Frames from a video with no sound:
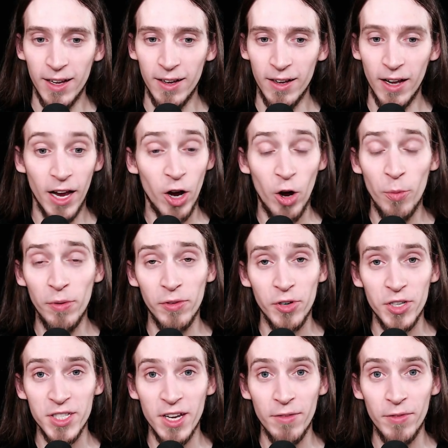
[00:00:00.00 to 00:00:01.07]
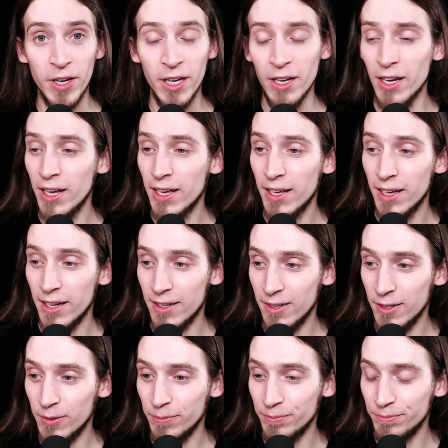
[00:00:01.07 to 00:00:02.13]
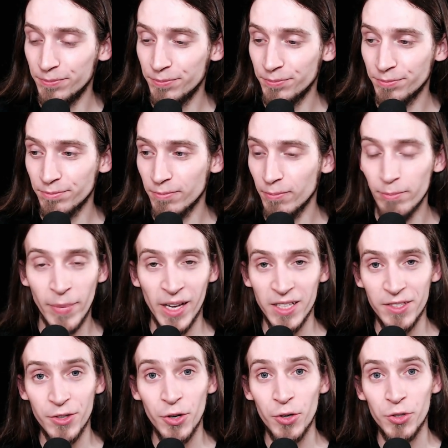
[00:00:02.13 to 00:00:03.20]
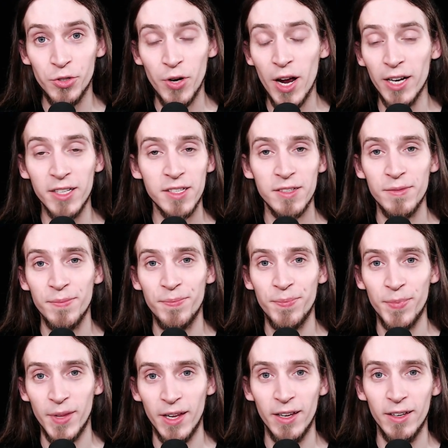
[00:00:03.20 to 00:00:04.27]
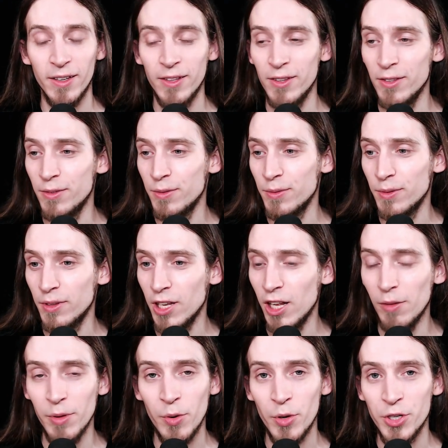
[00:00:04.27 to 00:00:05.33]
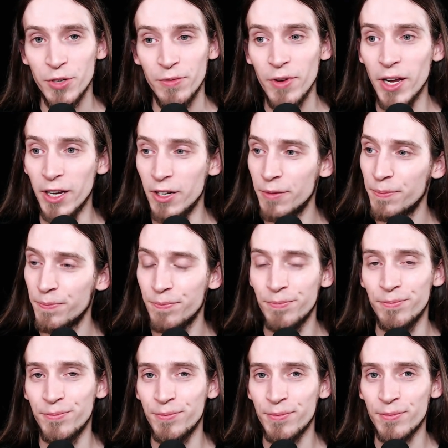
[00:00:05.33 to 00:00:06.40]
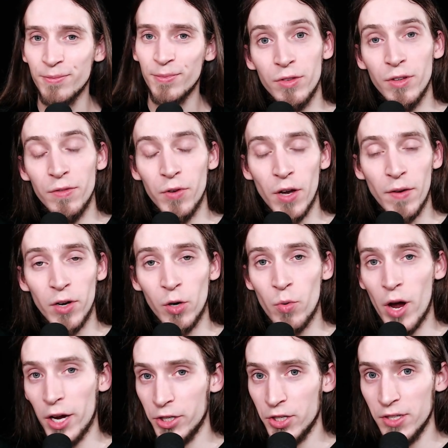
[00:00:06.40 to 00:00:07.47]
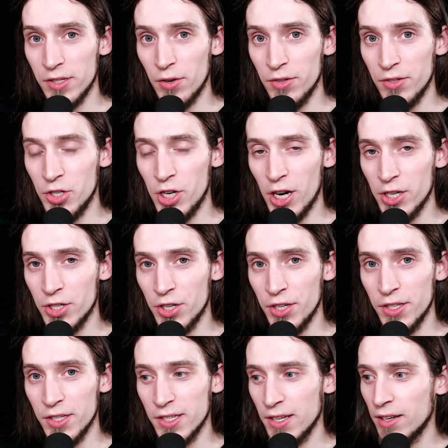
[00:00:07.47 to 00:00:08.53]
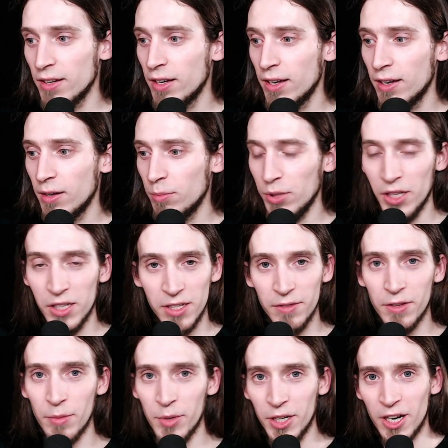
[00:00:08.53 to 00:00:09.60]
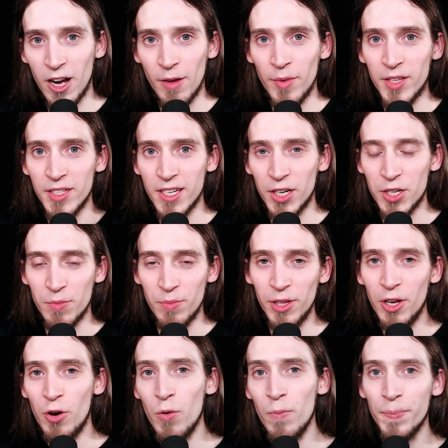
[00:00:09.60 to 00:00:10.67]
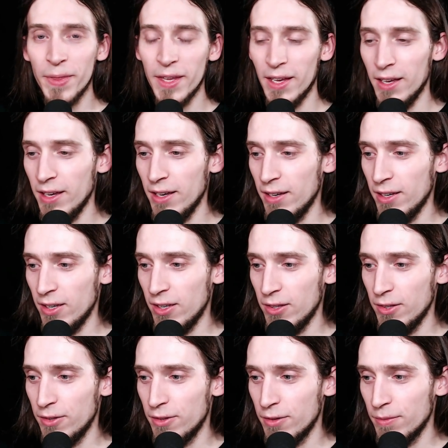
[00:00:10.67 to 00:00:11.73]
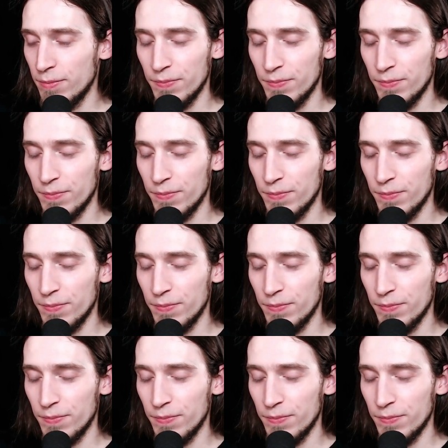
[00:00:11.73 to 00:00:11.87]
I hope you've learned something. Master your tracks and tell me what you think. If you have any questions or suggestions, please leave them in the comments section below, and